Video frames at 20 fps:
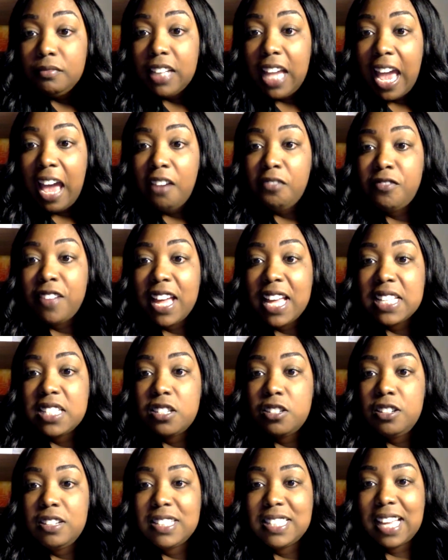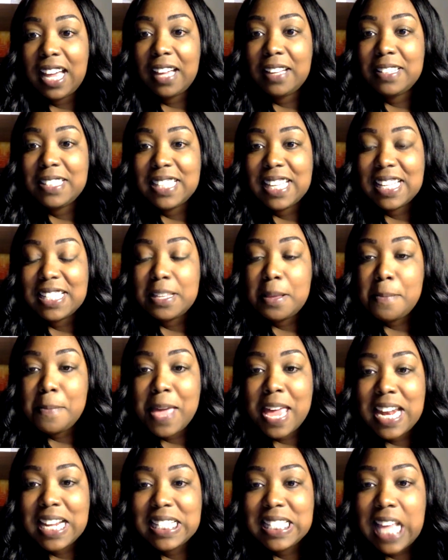How fast do you type? Says in
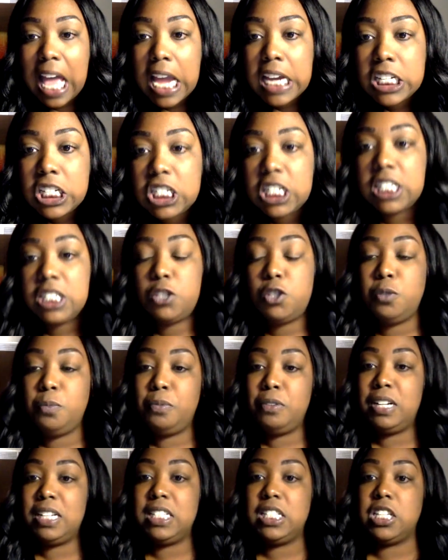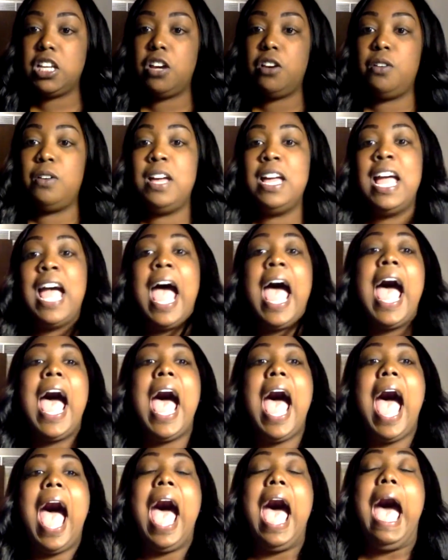meditation 2.0.
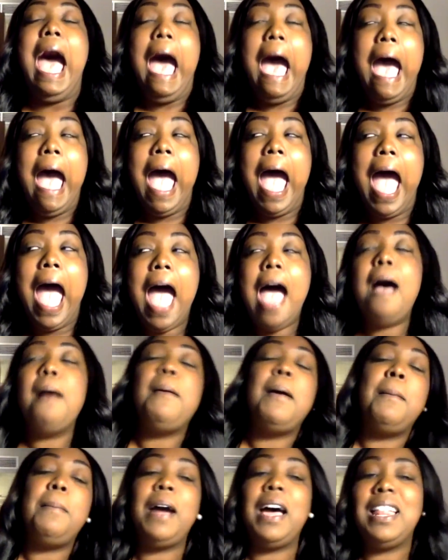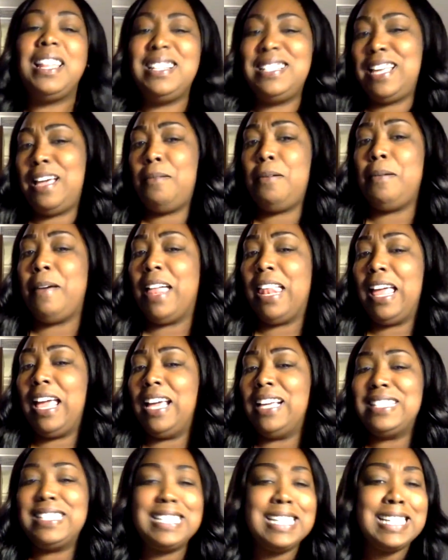I probably type about
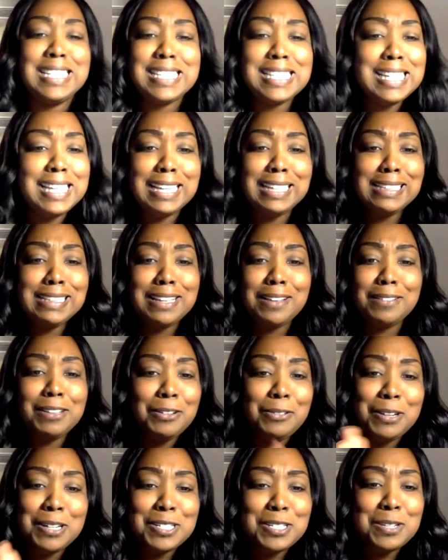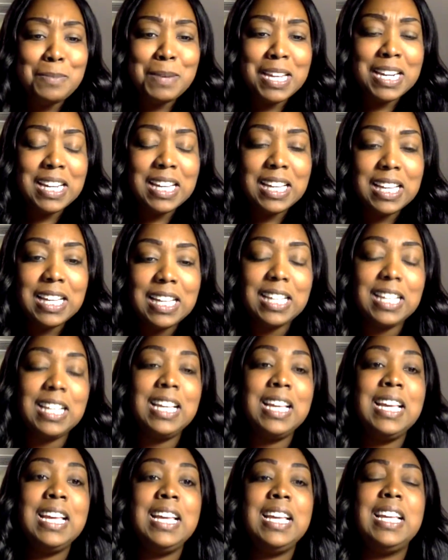like 60 something words a minute.
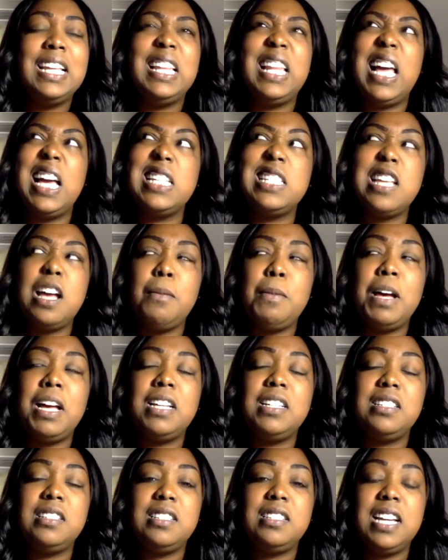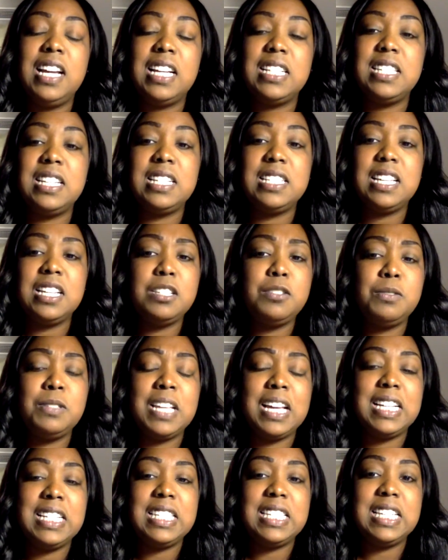Last time I think I took a test was
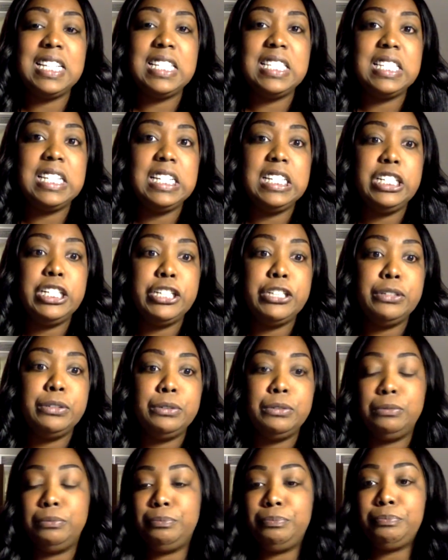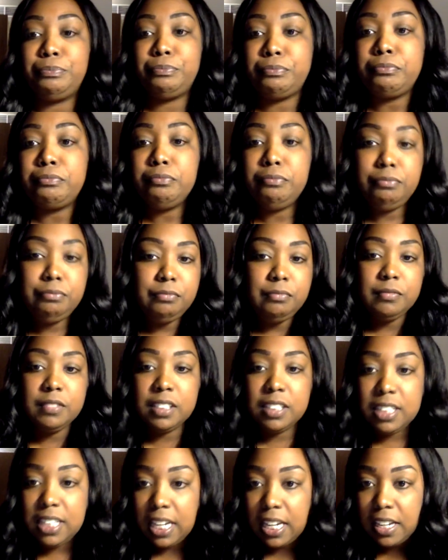like 62.
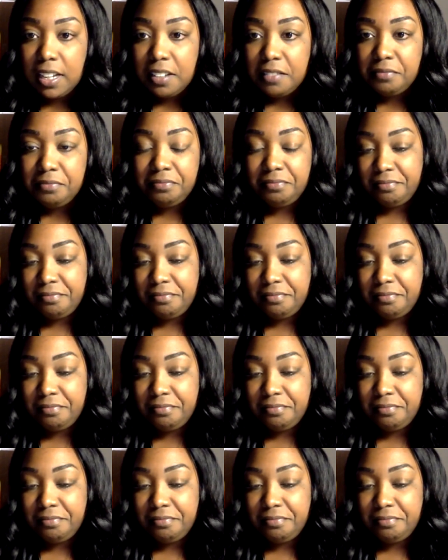Yeah.